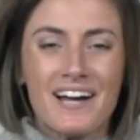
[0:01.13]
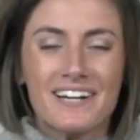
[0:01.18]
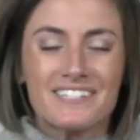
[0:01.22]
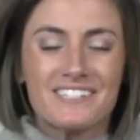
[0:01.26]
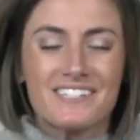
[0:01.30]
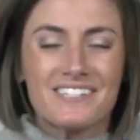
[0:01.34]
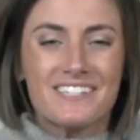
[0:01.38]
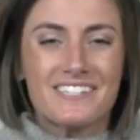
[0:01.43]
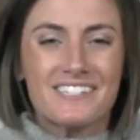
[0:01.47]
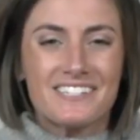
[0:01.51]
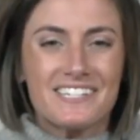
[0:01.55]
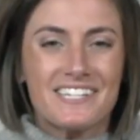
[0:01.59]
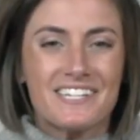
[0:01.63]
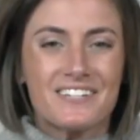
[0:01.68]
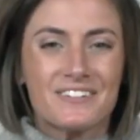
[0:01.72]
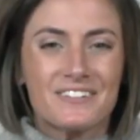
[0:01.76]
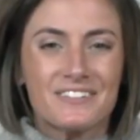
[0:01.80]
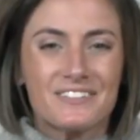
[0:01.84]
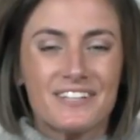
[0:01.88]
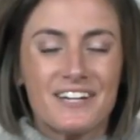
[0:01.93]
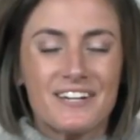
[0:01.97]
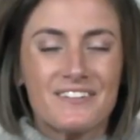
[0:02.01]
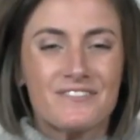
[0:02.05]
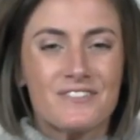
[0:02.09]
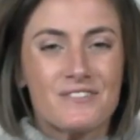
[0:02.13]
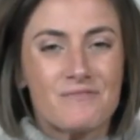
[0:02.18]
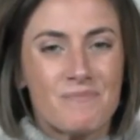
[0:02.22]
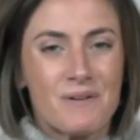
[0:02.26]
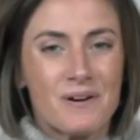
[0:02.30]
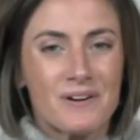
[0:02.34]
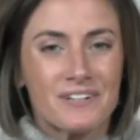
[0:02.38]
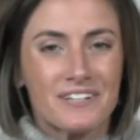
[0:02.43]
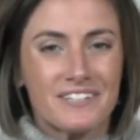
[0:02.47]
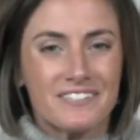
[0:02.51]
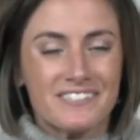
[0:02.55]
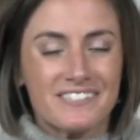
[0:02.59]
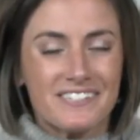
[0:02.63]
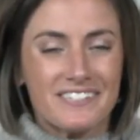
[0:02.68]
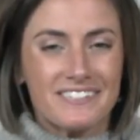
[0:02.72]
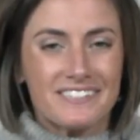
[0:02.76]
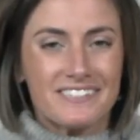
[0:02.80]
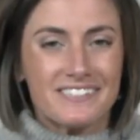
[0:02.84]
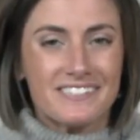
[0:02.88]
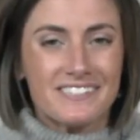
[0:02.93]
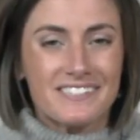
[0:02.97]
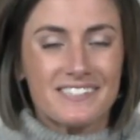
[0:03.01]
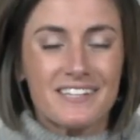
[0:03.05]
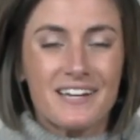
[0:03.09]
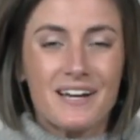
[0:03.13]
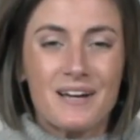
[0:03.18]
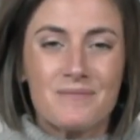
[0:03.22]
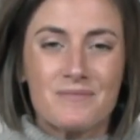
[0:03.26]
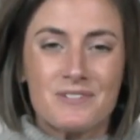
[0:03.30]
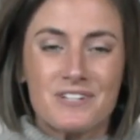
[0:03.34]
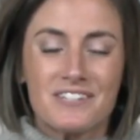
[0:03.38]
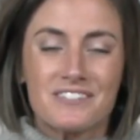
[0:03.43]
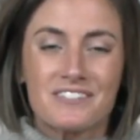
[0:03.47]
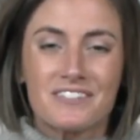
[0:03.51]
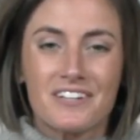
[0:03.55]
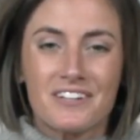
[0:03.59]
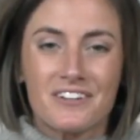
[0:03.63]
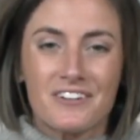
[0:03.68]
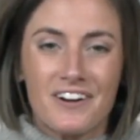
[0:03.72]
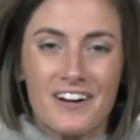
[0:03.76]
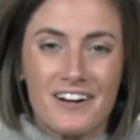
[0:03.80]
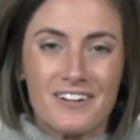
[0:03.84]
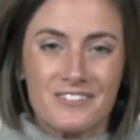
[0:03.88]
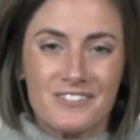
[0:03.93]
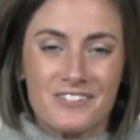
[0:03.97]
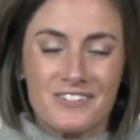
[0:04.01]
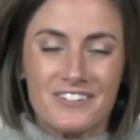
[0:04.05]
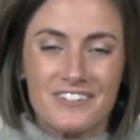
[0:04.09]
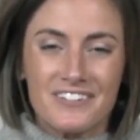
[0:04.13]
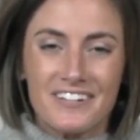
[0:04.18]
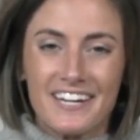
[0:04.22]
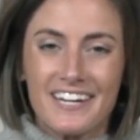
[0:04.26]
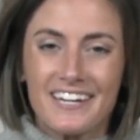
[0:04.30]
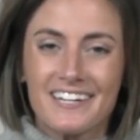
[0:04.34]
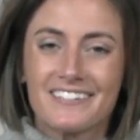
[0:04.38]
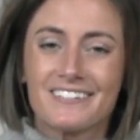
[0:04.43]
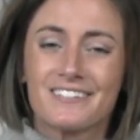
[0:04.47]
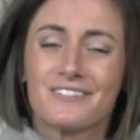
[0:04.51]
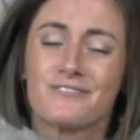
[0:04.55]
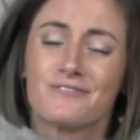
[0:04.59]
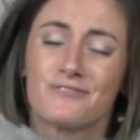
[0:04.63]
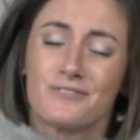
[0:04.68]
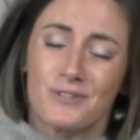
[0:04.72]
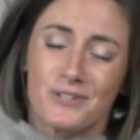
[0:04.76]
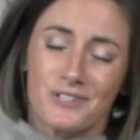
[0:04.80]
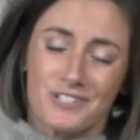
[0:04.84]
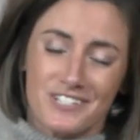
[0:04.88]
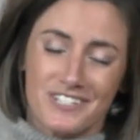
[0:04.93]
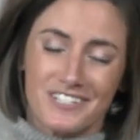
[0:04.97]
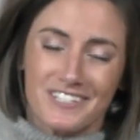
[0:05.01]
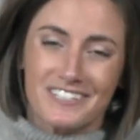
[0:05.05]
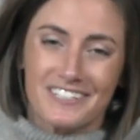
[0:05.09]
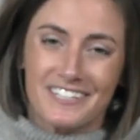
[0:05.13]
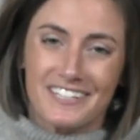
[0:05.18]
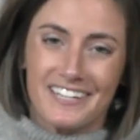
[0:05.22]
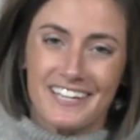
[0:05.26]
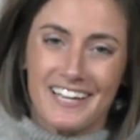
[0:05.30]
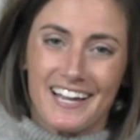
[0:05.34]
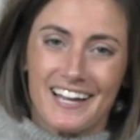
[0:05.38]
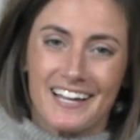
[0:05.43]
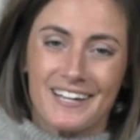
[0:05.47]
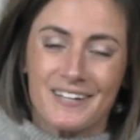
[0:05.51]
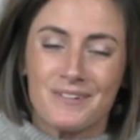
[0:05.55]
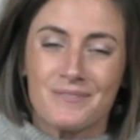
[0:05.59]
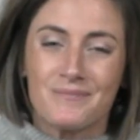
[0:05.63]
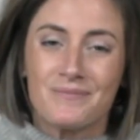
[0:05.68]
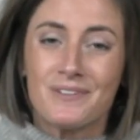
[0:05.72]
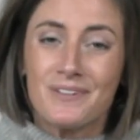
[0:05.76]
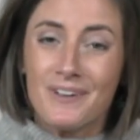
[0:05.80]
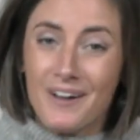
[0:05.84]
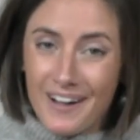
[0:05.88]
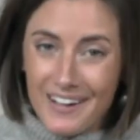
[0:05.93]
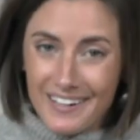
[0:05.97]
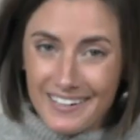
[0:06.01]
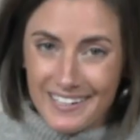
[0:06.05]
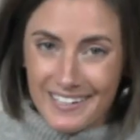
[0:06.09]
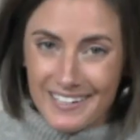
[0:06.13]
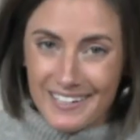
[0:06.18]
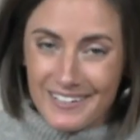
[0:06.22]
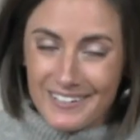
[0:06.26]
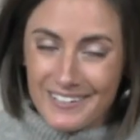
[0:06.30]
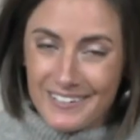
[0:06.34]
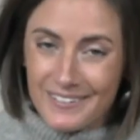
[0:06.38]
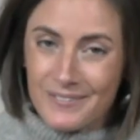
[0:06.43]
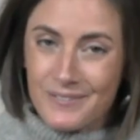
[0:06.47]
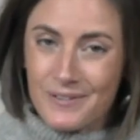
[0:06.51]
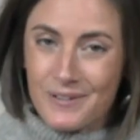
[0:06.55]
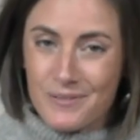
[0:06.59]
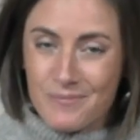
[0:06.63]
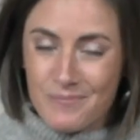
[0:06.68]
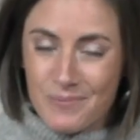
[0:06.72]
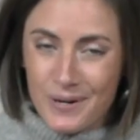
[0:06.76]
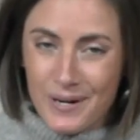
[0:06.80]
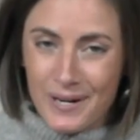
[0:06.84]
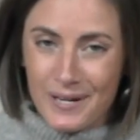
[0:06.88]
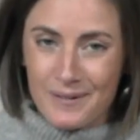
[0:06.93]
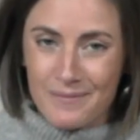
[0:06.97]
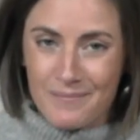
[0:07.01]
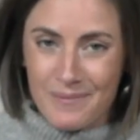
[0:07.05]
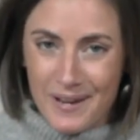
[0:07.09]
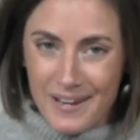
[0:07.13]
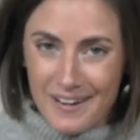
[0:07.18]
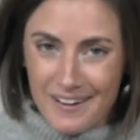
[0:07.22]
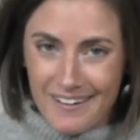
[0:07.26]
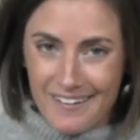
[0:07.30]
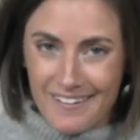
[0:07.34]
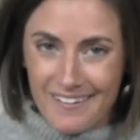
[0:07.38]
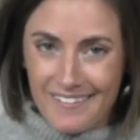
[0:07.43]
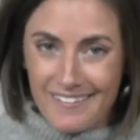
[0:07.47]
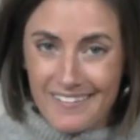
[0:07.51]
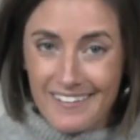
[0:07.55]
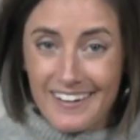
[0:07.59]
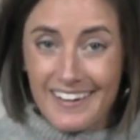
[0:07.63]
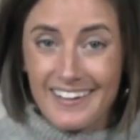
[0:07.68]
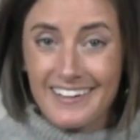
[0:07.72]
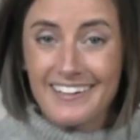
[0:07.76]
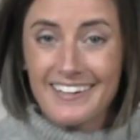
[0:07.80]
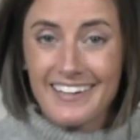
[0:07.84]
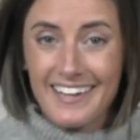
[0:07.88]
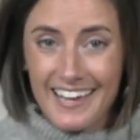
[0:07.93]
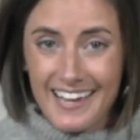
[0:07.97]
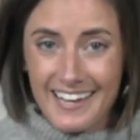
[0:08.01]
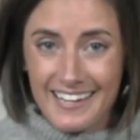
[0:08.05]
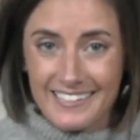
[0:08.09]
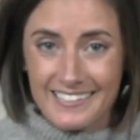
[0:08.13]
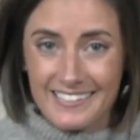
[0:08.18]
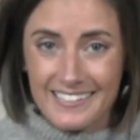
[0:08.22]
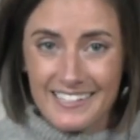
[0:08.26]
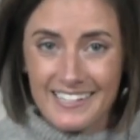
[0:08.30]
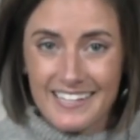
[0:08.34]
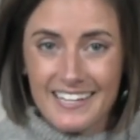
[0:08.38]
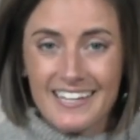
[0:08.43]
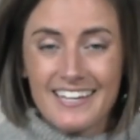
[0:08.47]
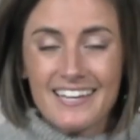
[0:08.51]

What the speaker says: to The Secret Life of Parkinson's. I'm Jessica Krauser, and unfortunately, I am not here with Brian Baker yet again.